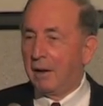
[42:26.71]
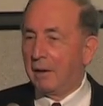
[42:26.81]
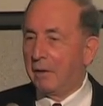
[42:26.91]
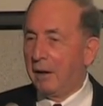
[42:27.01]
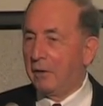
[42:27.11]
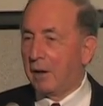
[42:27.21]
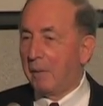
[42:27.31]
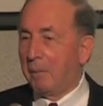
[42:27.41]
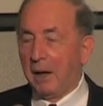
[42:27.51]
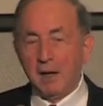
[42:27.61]
Things are
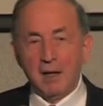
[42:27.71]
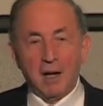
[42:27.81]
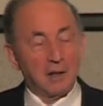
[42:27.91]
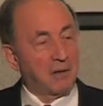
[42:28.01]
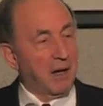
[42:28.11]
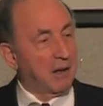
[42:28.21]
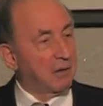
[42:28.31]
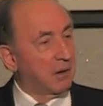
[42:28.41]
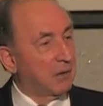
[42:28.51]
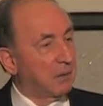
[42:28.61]
paying
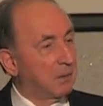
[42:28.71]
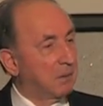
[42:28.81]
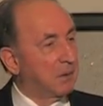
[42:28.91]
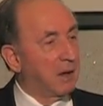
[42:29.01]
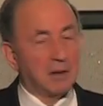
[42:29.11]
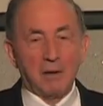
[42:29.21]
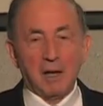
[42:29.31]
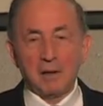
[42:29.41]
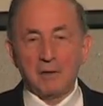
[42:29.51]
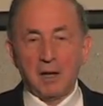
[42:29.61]
contractors.
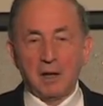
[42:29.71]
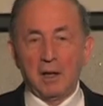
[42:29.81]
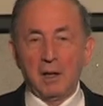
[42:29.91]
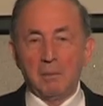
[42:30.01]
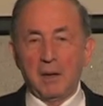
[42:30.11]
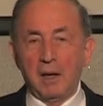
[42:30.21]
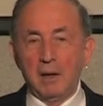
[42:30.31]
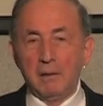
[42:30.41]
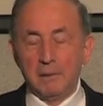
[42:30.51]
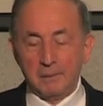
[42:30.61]
Contractors are getting
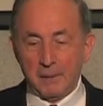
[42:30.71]
paid.